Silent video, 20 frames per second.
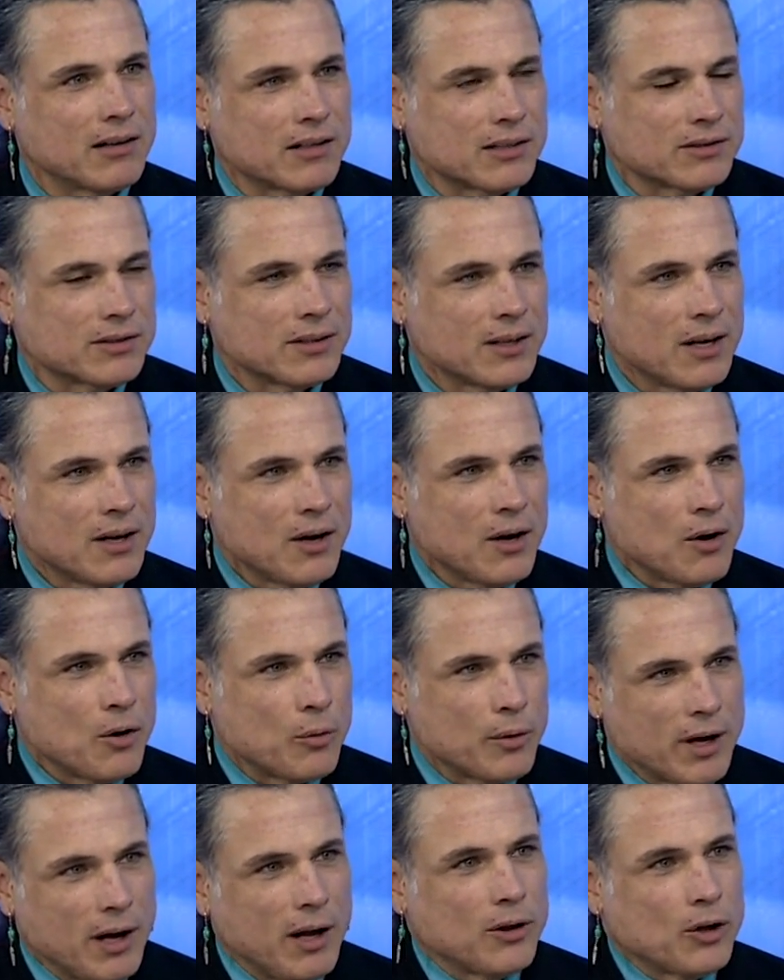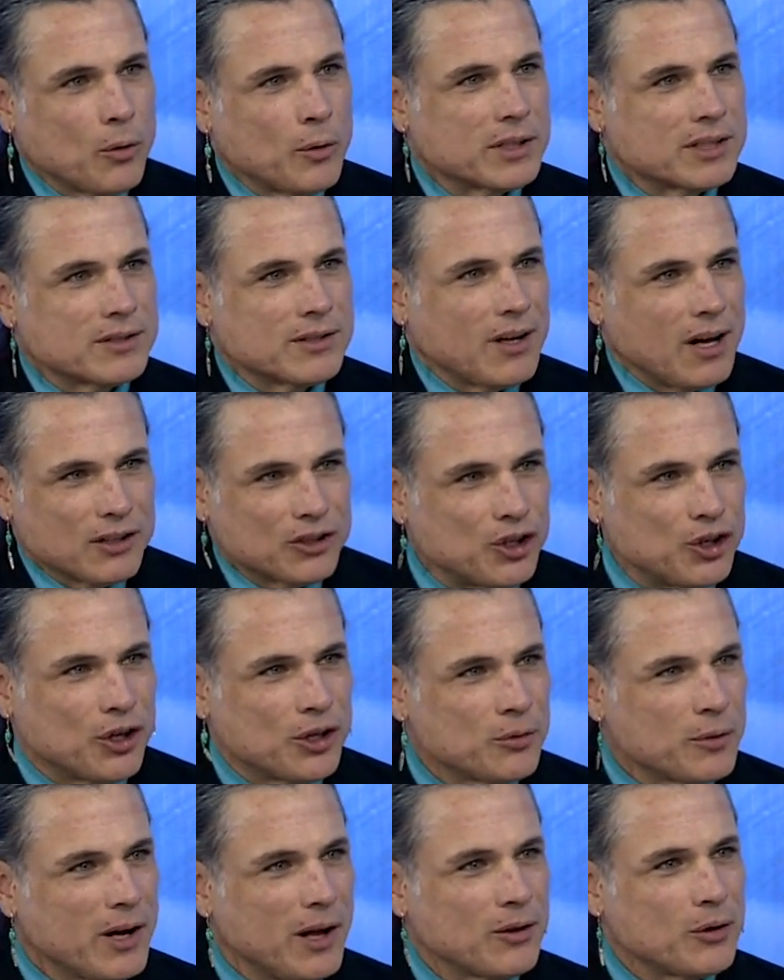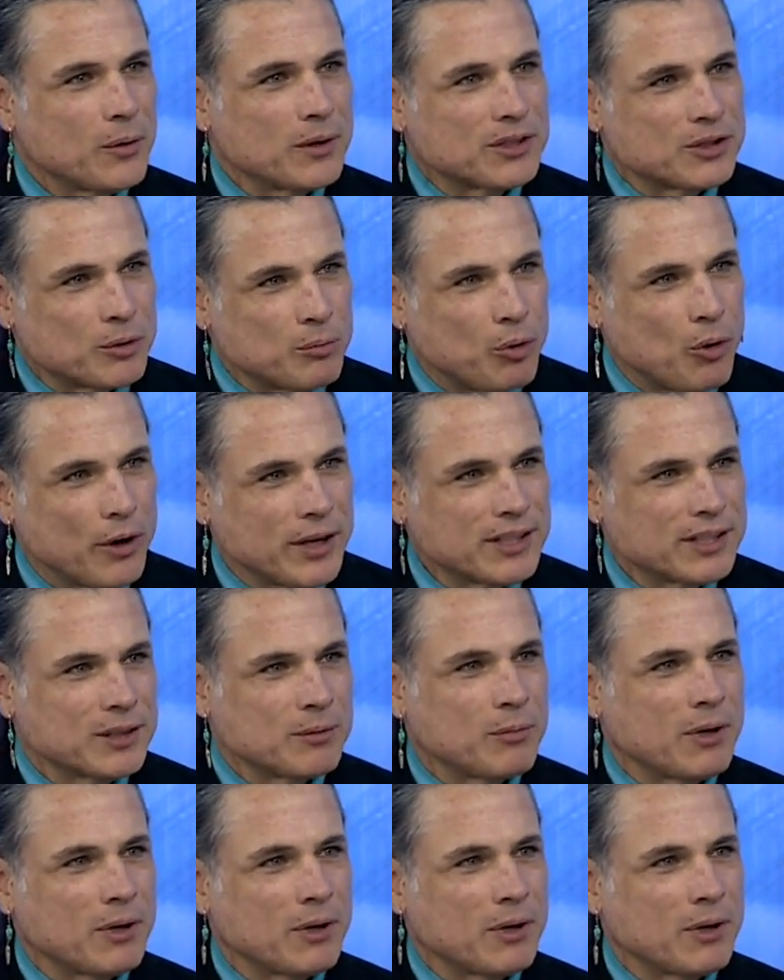because we all know it's not good. We all know it's a poison.